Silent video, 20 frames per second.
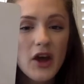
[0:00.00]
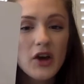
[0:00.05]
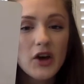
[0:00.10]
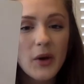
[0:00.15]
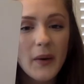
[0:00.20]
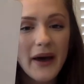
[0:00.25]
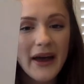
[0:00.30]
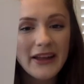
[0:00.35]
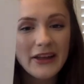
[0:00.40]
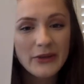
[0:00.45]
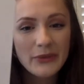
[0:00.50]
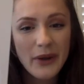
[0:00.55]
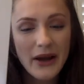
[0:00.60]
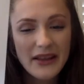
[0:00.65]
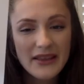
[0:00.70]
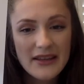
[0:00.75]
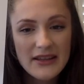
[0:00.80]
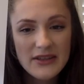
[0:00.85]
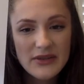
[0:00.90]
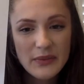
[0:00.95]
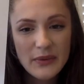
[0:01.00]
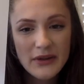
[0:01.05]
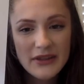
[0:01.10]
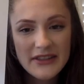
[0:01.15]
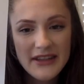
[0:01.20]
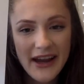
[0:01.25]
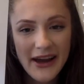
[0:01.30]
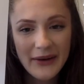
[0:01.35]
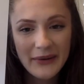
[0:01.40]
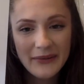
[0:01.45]
Go ahead and write this word
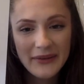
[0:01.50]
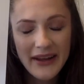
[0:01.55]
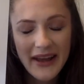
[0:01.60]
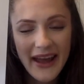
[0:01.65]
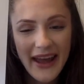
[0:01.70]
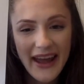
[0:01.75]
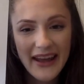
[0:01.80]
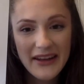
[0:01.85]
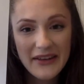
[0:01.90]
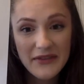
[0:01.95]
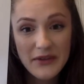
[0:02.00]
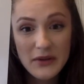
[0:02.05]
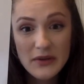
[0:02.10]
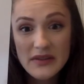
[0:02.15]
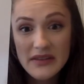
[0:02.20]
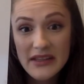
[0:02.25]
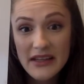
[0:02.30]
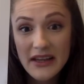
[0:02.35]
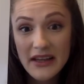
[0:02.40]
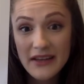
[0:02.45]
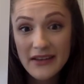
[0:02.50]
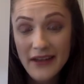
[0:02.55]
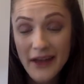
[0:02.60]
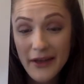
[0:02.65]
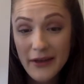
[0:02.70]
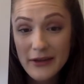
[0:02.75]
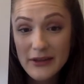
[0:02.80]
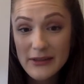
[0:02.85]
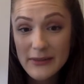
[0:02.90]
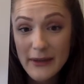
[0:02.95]
down, and if you see
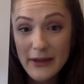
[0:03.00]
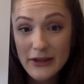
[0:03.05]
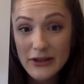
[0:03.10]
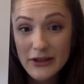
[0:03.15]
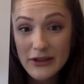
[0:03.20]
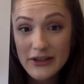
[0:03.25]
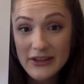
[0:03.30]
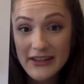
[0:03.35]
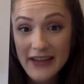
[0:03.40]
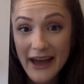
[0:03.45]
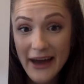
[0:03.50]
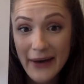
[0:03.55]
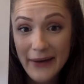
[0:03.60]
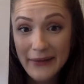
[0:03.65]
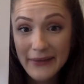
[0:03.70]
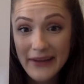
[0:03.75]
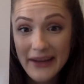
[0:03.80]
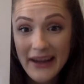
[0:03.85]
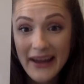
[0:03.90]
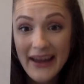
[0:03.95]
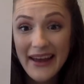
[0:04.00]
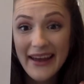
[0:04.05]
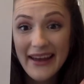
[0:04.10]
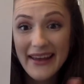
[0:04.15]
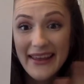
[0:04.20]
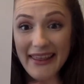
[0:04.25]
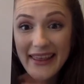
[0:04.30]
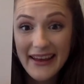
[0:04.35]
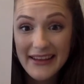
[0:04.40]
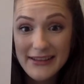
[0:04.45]
another special sound
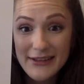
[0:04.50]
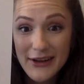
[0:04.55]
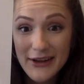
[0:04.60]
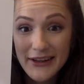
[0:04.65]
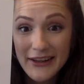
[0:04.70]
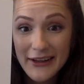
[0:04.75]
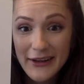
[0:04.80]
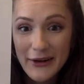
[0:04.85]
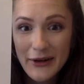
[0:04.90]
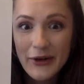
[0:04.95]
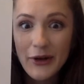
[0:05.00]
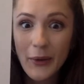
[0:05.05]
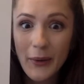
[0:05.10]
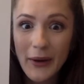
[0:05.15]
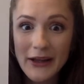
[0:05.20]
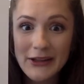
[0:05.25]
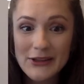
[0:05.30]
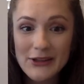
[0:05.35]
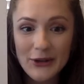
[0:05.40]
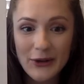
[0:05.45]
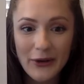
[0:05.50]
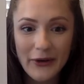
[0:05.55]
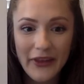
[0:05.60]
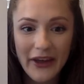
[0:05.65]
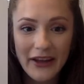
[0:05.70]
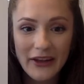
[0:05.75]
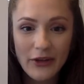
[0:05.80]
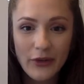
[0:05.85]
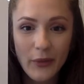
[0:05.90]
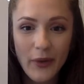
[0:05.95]
that's on here, go ahead and circle
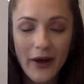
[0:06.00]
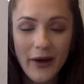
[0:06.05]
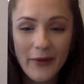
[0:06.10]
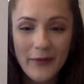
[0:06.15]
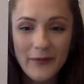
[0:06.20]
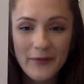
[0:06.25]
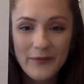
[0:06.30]
that as well.